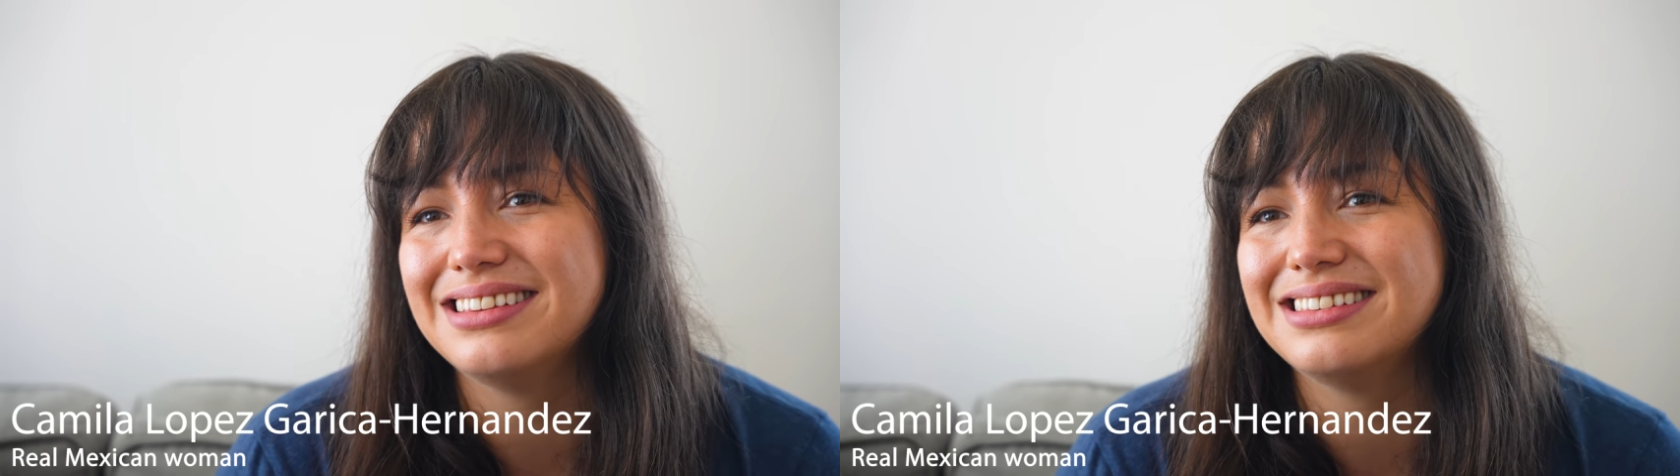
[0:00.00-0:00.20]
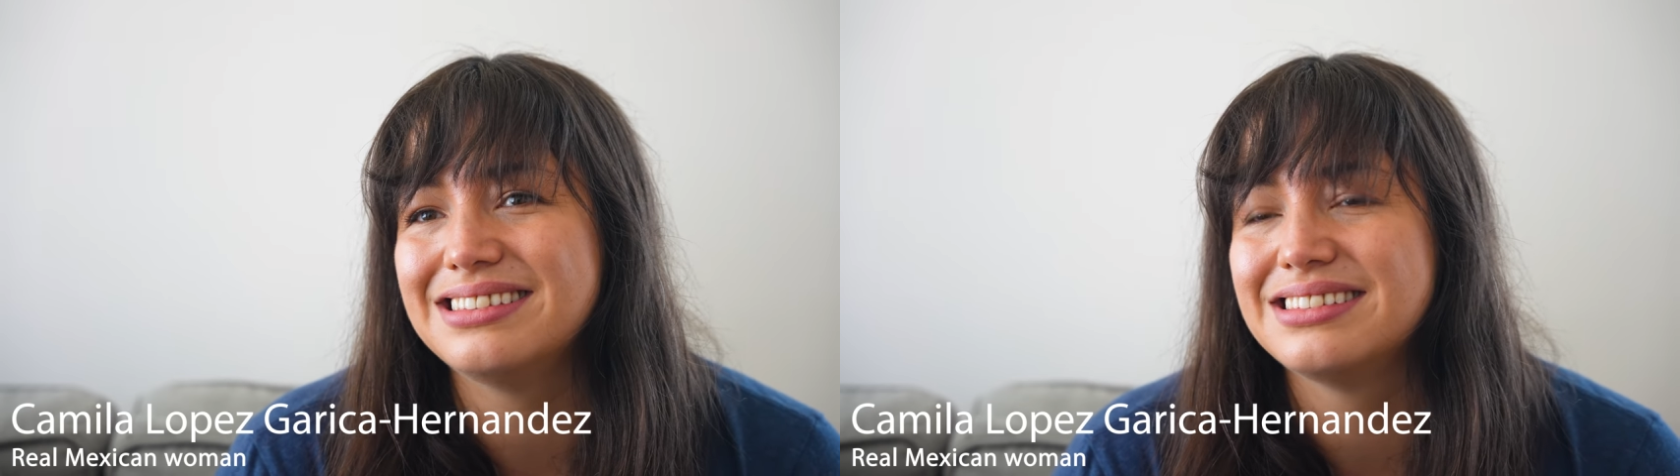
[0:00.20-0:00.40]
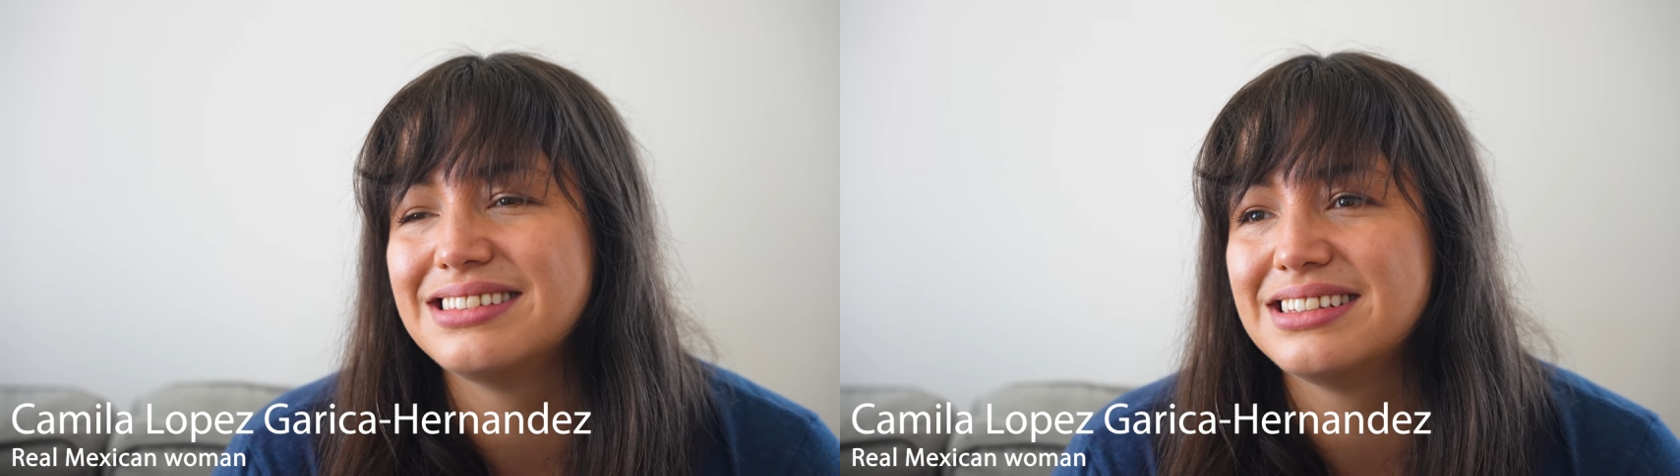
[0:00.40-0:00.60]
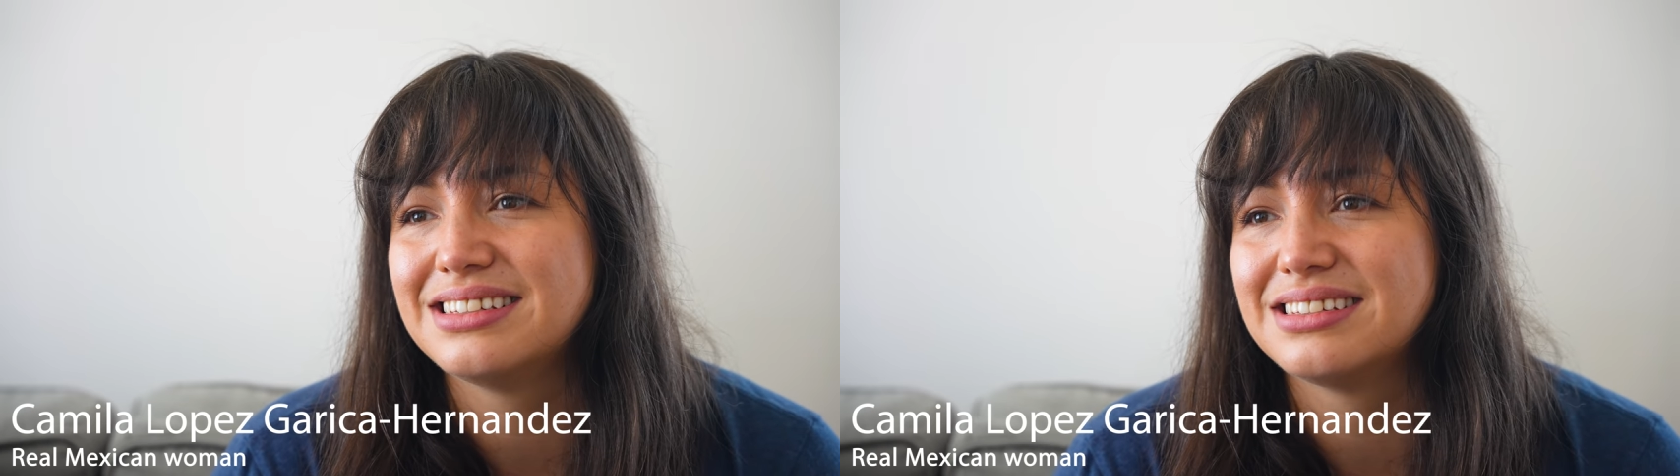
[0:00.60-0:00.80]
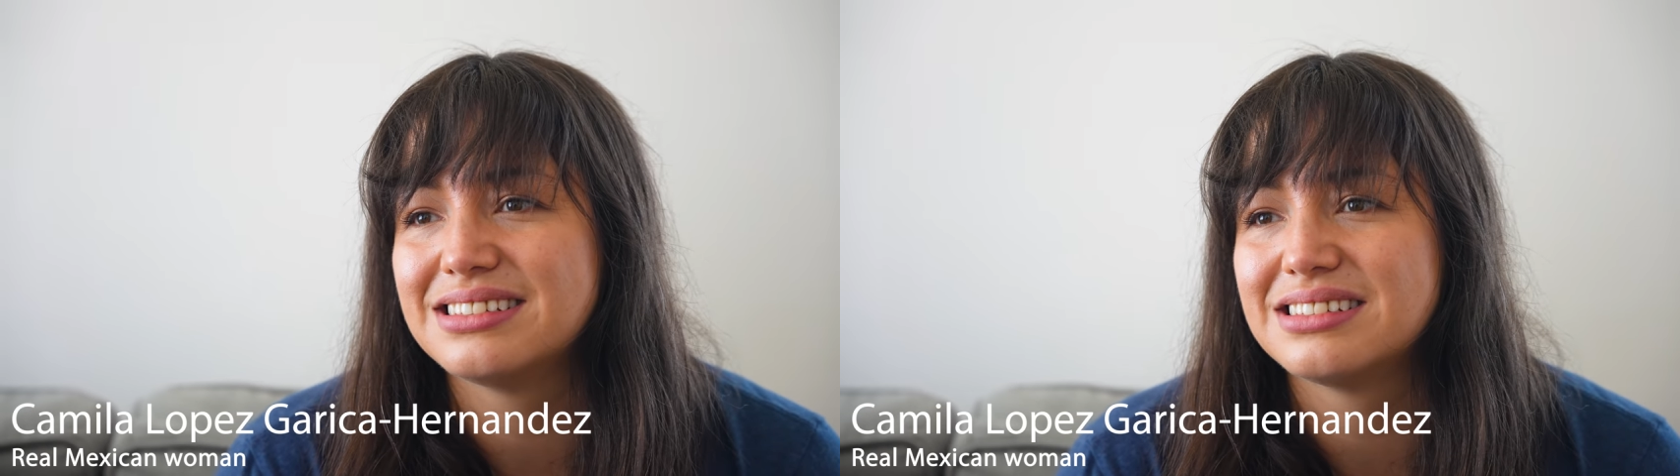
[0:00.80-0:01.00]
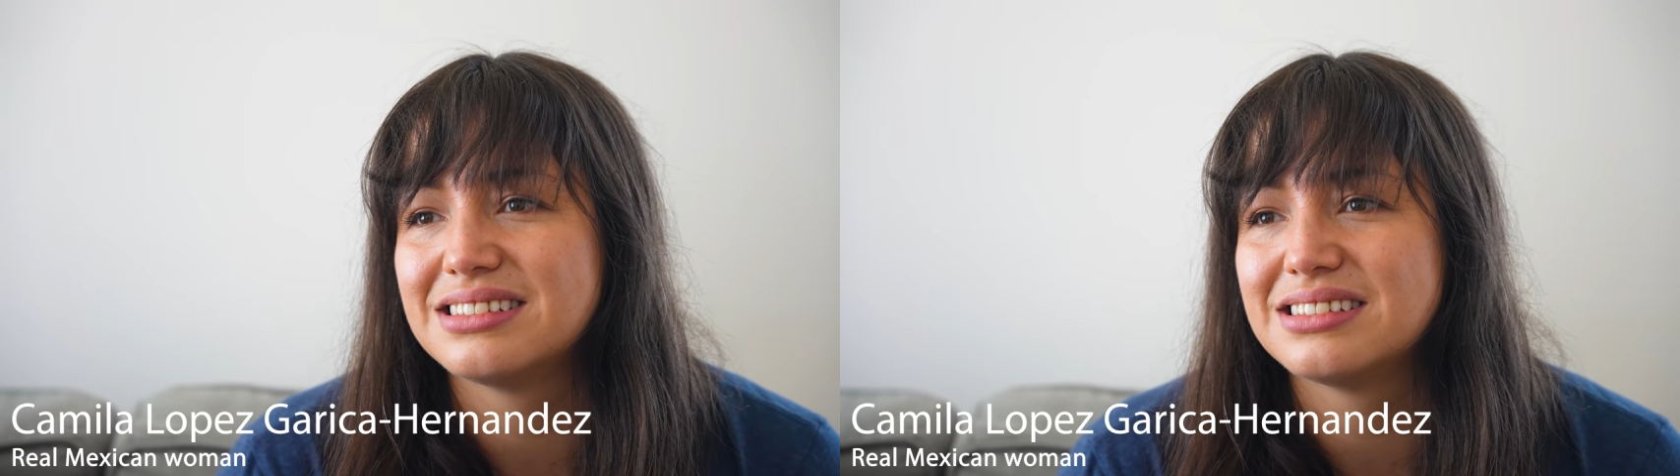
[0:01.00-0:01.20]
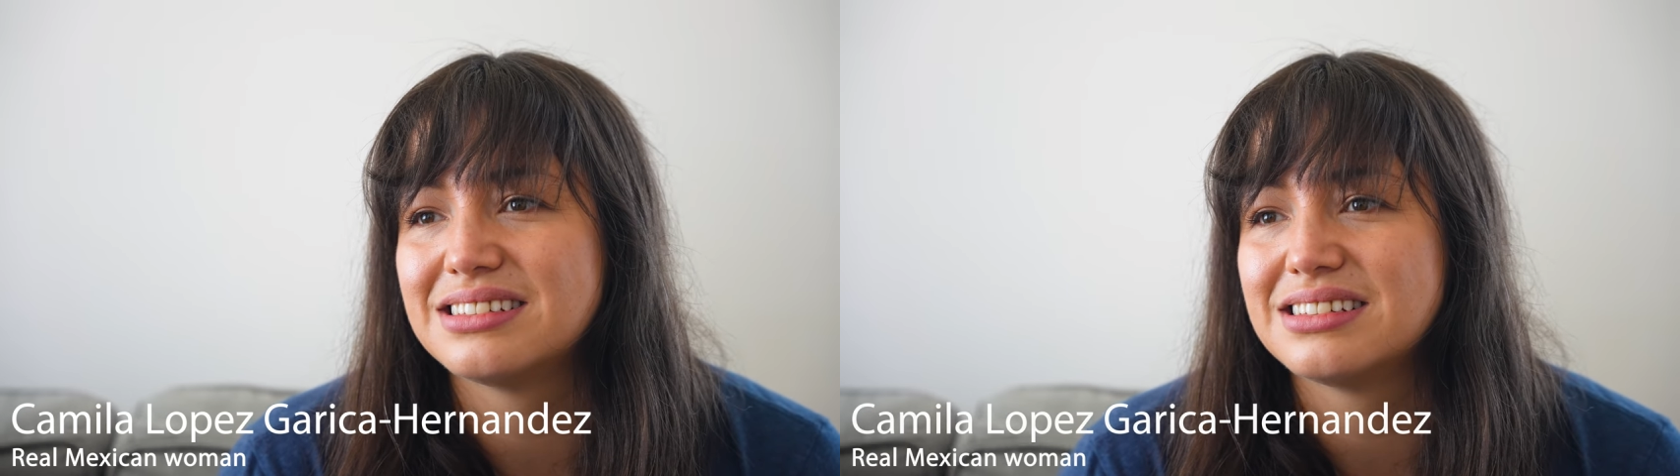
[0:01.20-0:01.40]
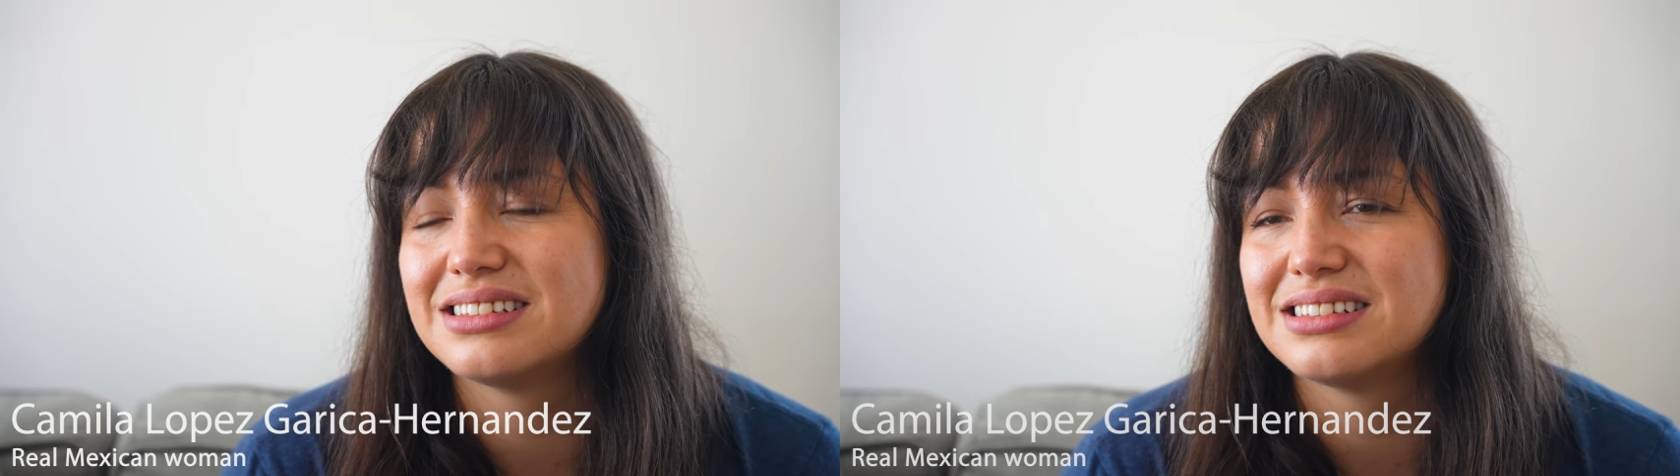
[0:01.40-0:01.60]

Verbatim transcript: It's, it's the Shloovel.